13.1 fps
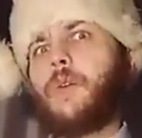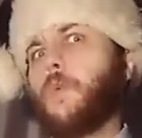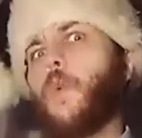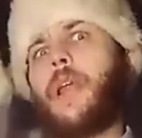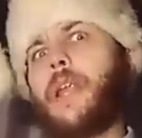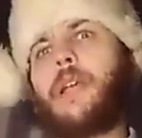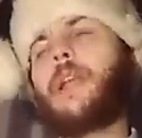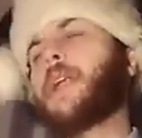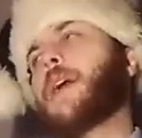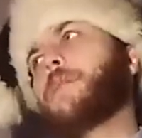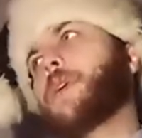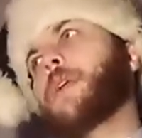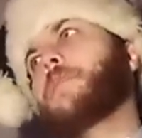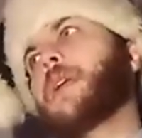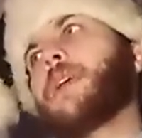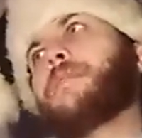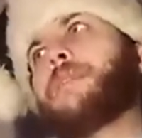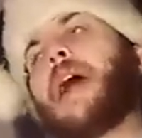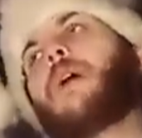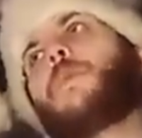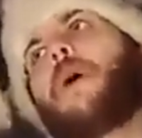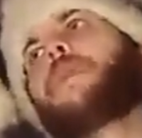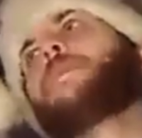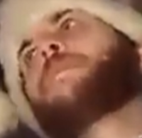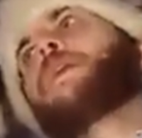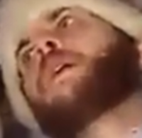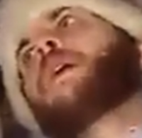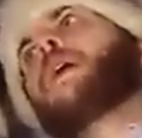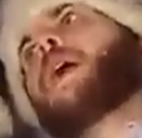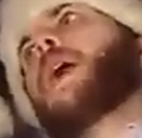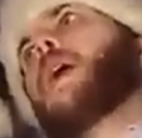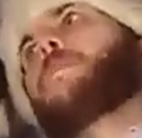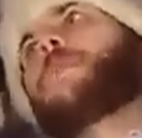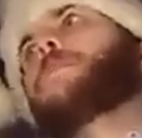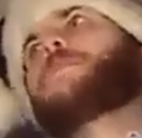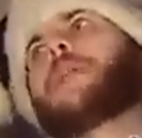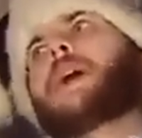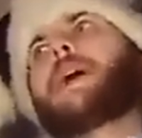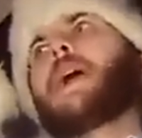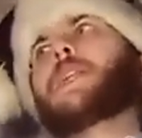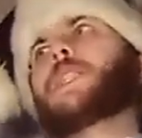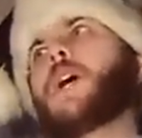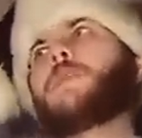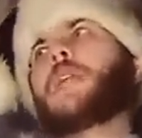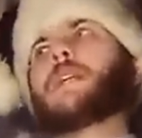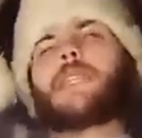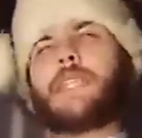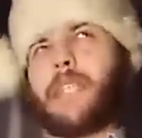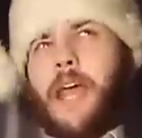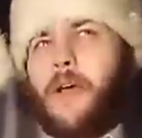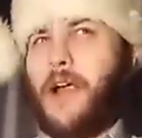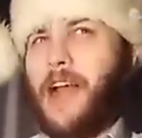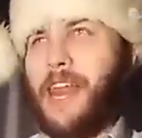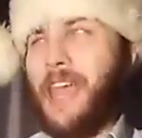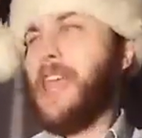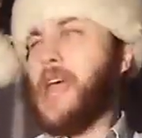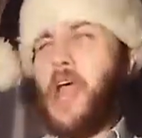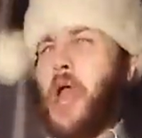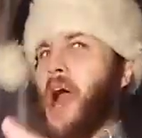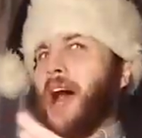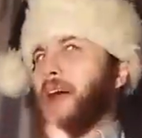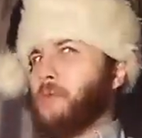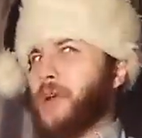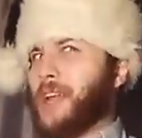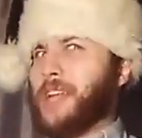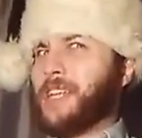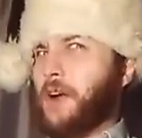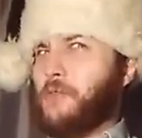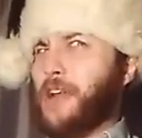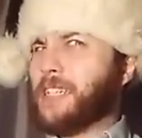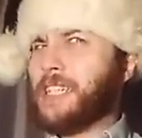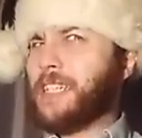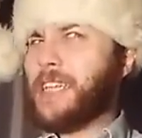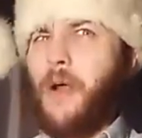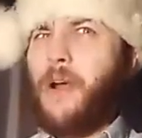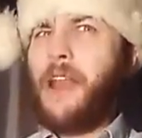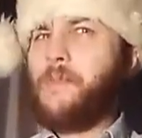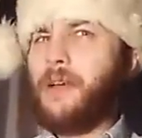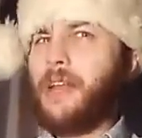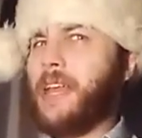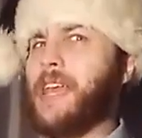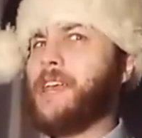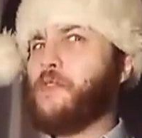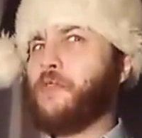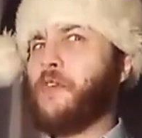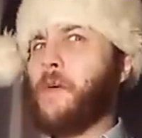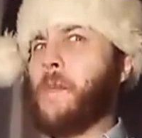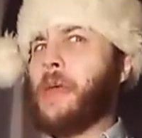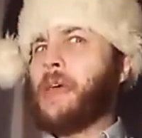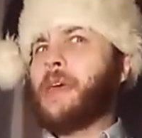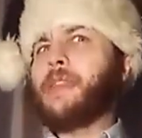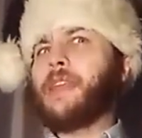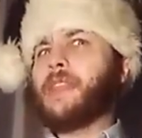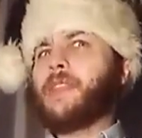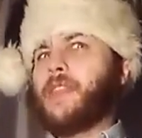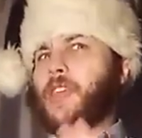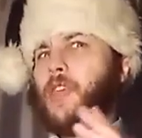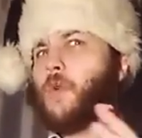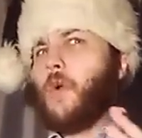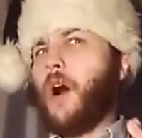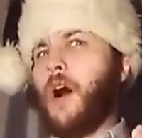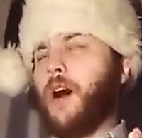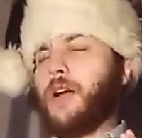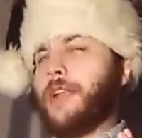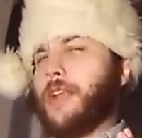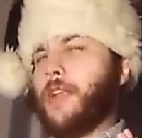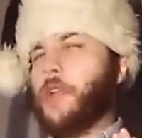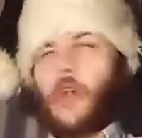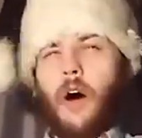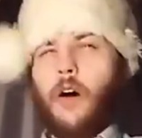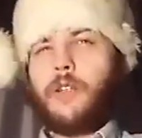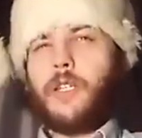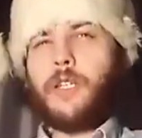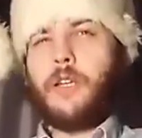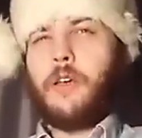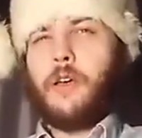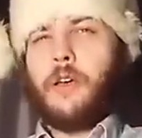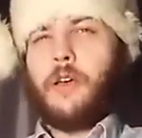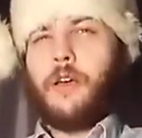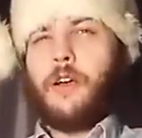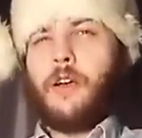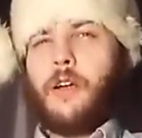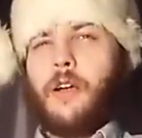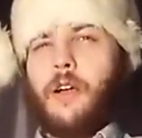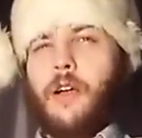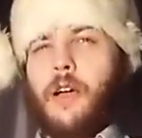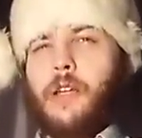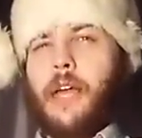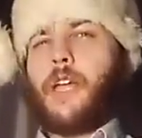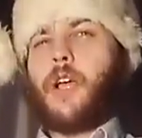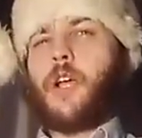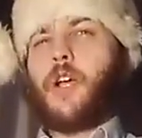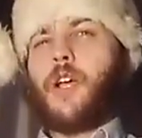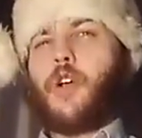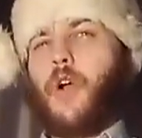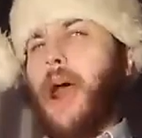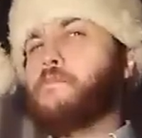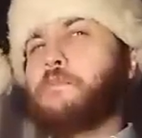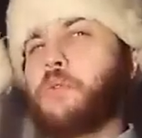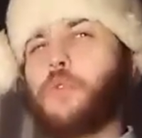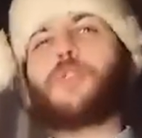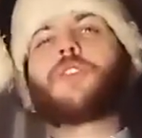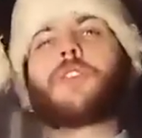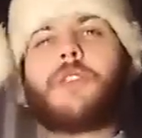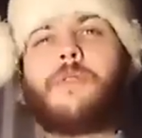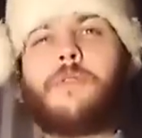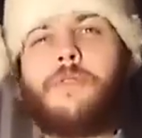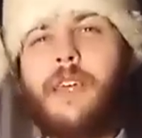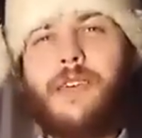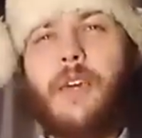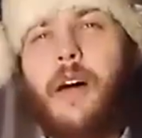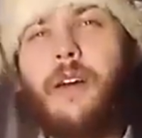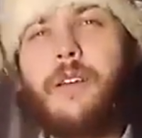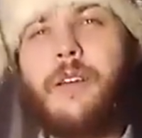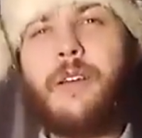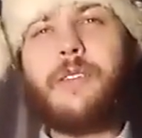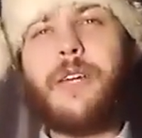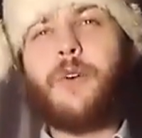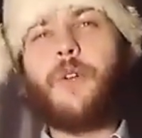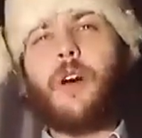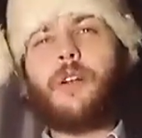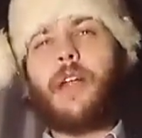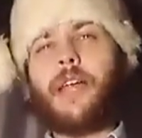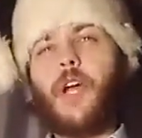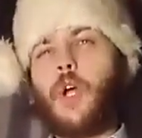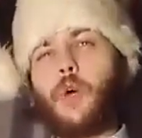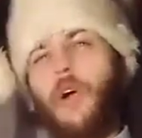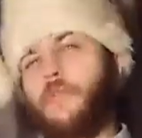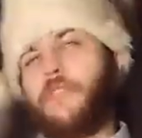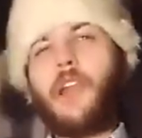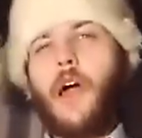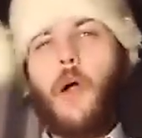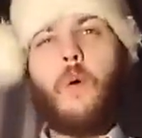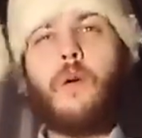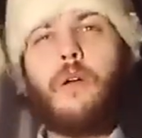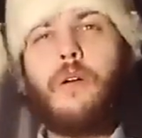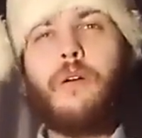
Willingly, I'm going to believe that one. But I don't necessarily, I really don't necessarily believe that you are not like a Krampus figure. That you're not like a Gruffalo.